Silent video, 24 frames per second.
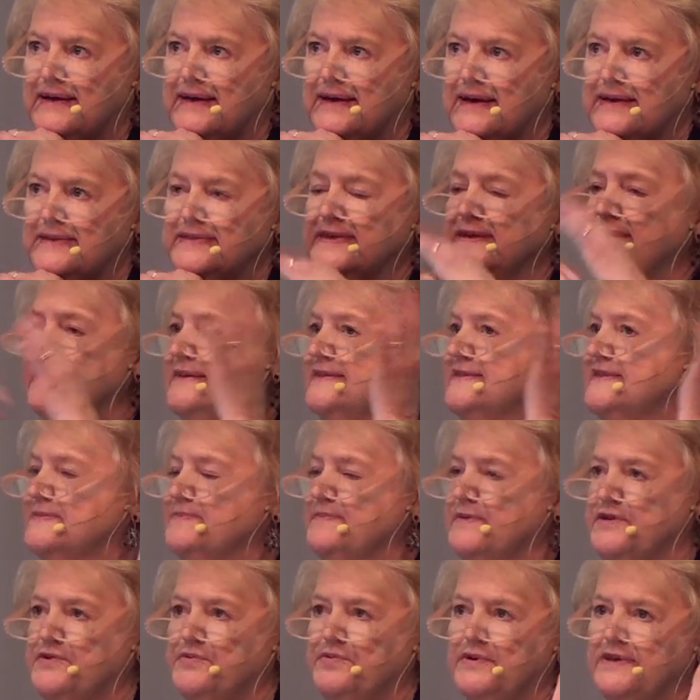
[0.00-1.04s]
And then it's
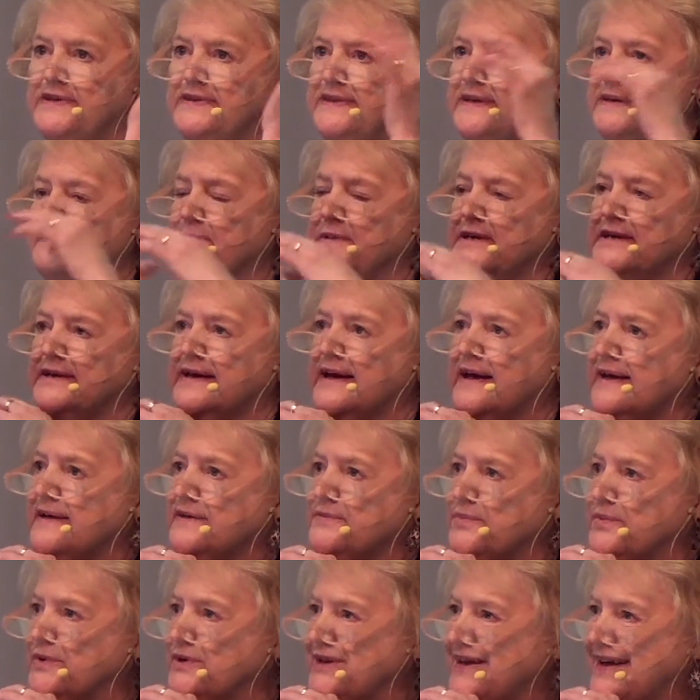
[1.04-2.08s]
between them and God
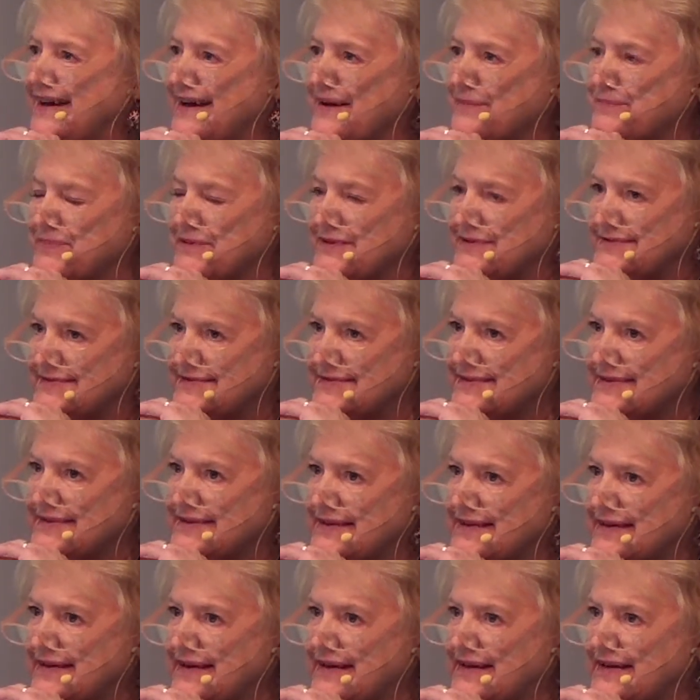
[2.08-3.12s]
what happens.
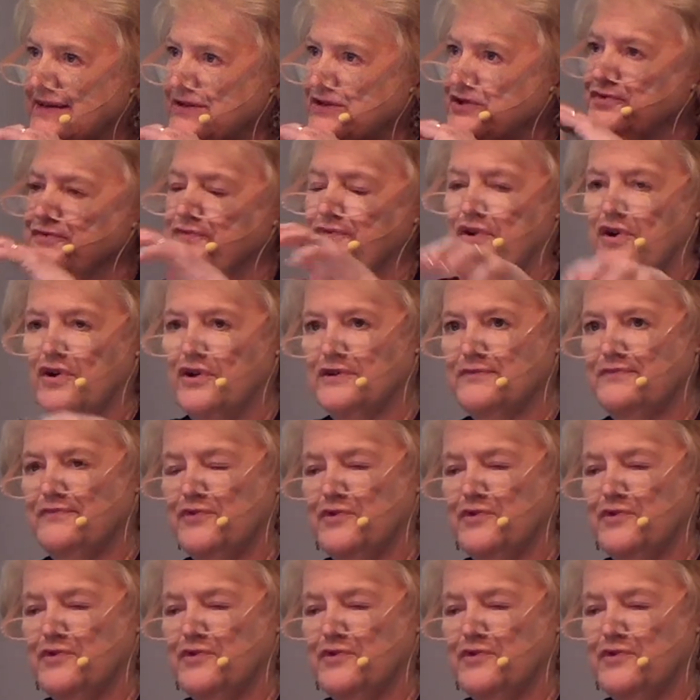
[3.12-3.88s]
You've called